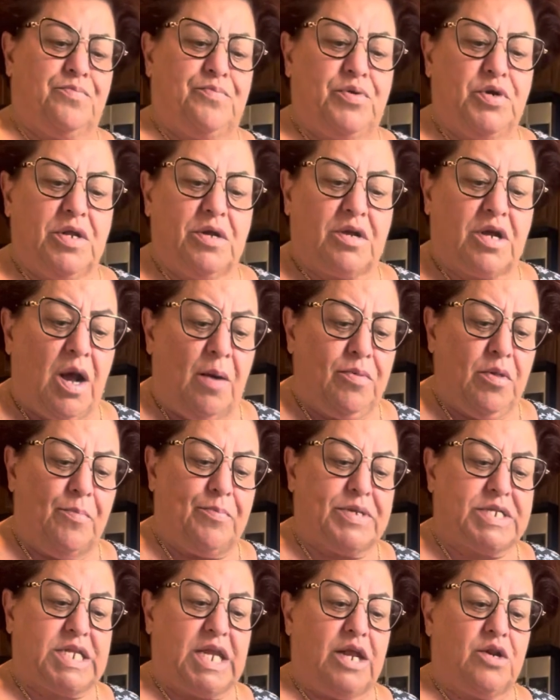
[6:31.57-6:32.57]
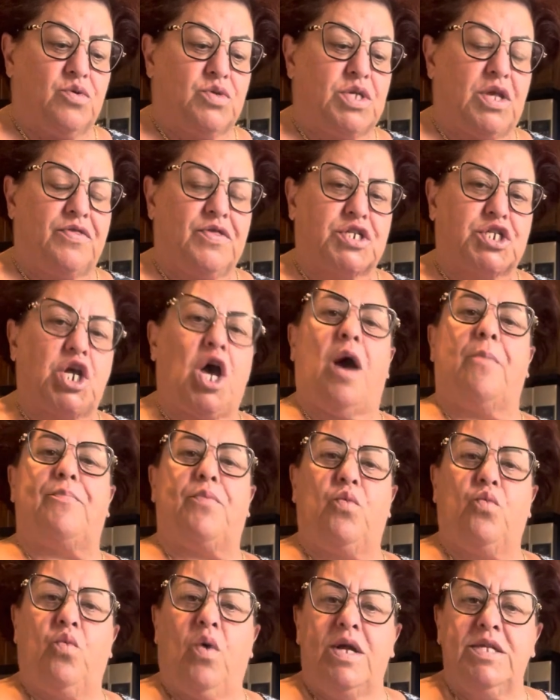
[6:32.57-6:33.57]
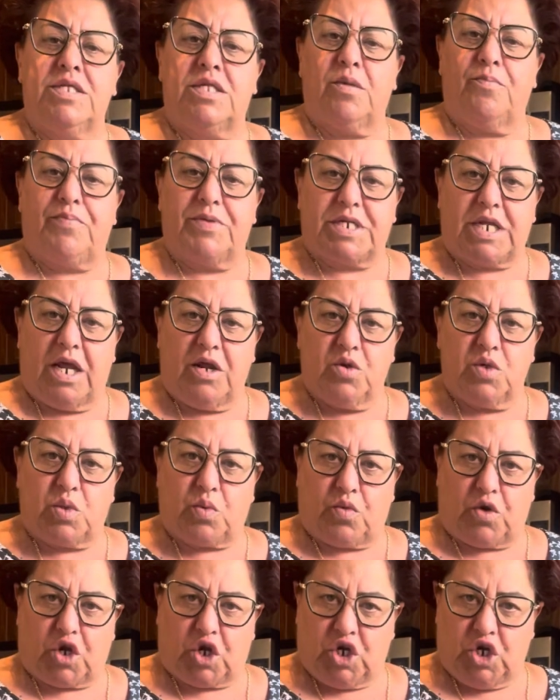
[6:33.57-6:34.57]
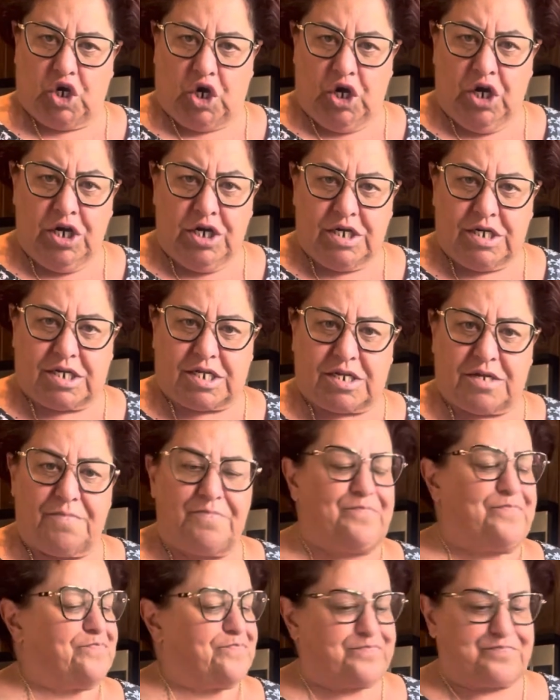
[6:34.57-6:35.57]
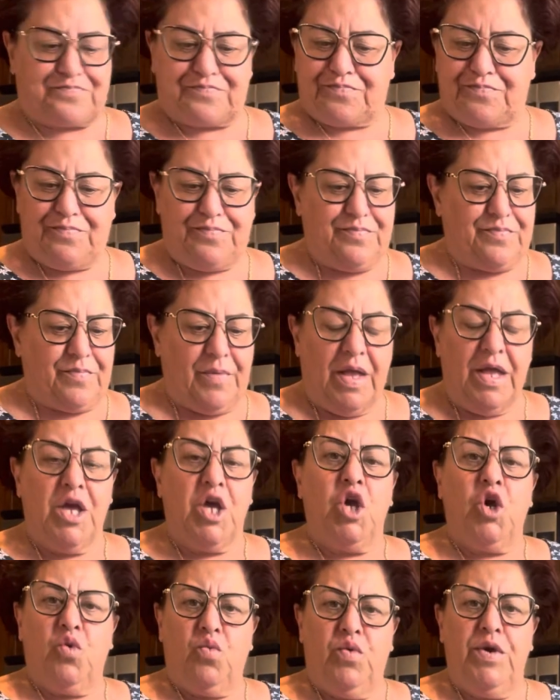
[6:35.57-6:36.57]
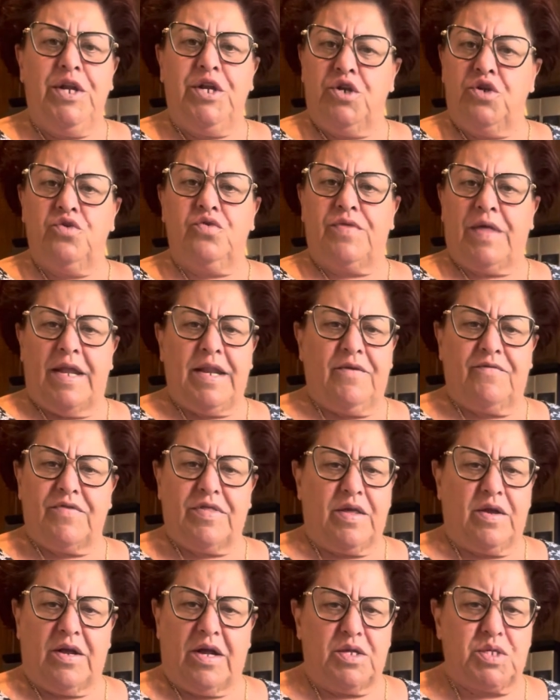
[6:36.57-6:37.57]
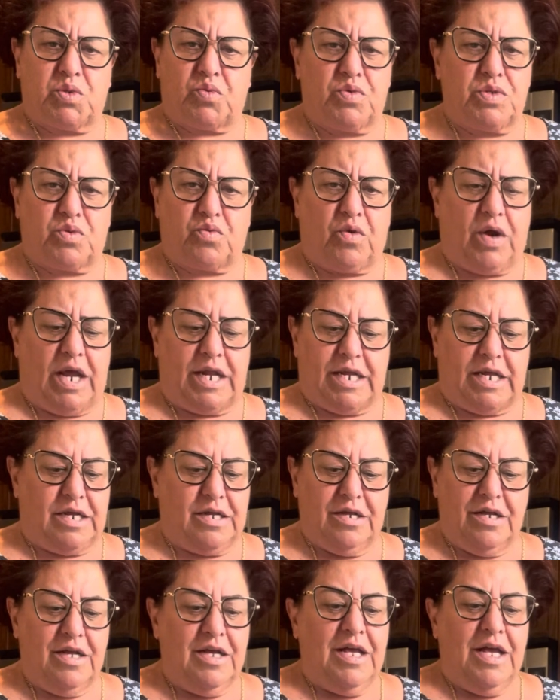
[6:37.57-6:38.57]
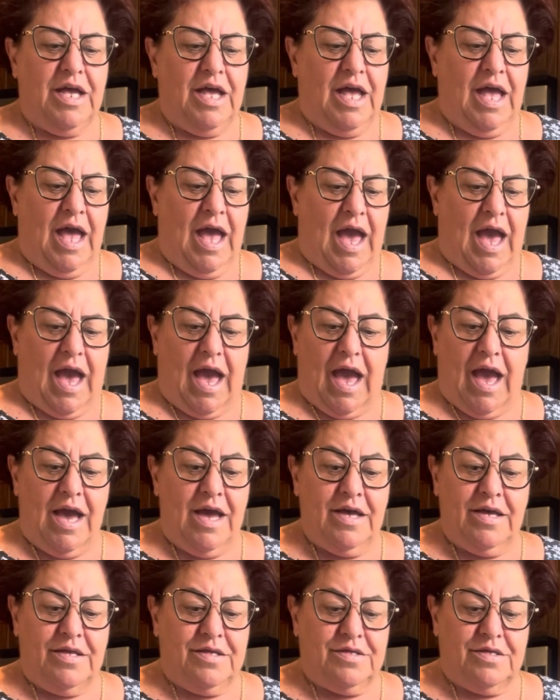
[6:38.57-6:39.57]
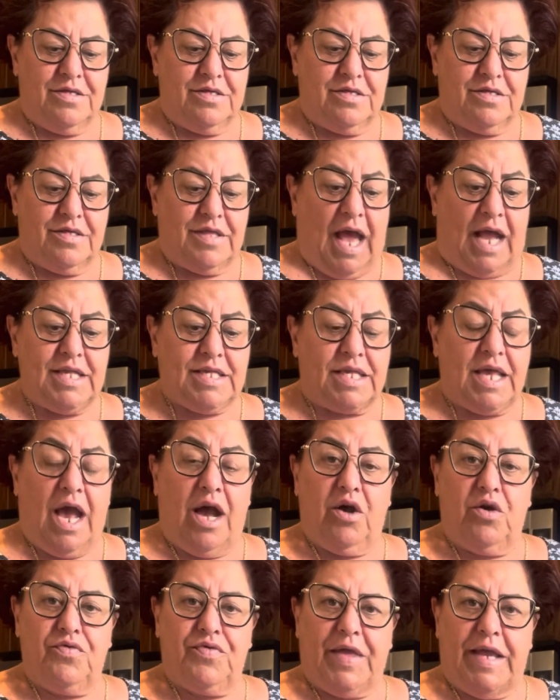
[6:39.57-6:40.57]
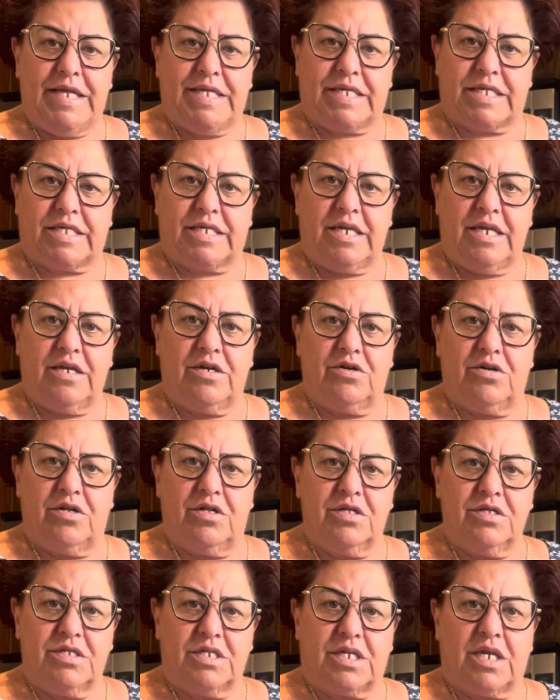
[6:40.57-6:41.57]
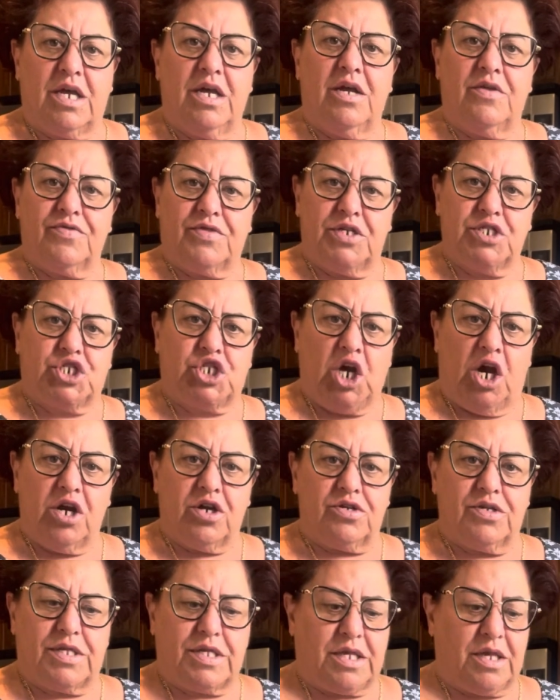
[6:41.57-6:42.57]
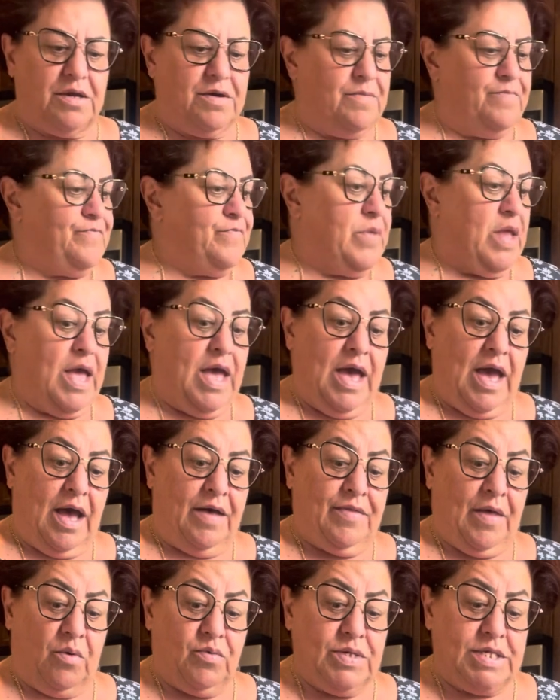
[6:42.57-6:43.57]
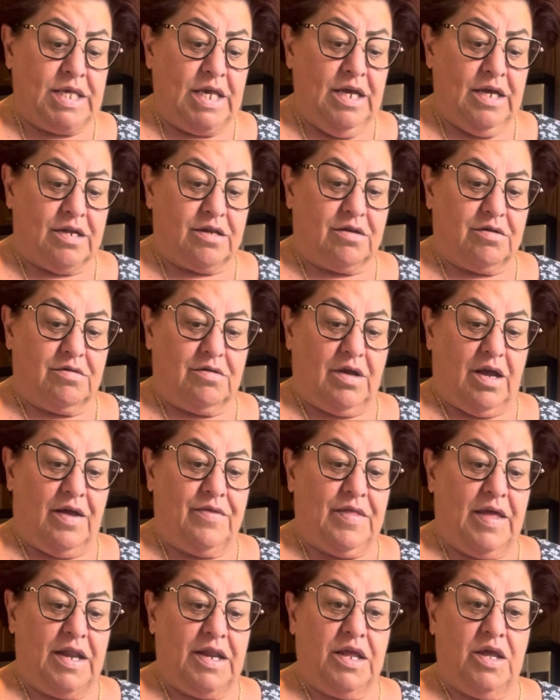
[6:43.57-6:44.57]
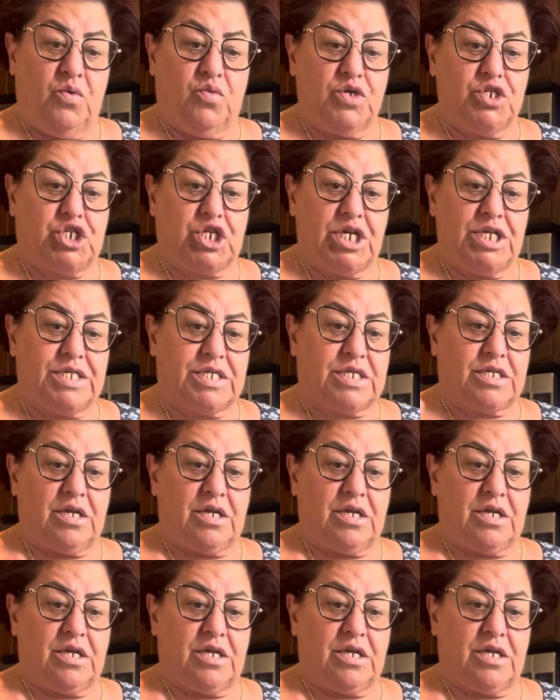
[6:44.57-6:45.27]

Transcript: put a couple of potatoes on the top. Once the potatoes were cooked, we knew that everything else was ready. And that's how they sealed the jars. And that was it. And then he would just,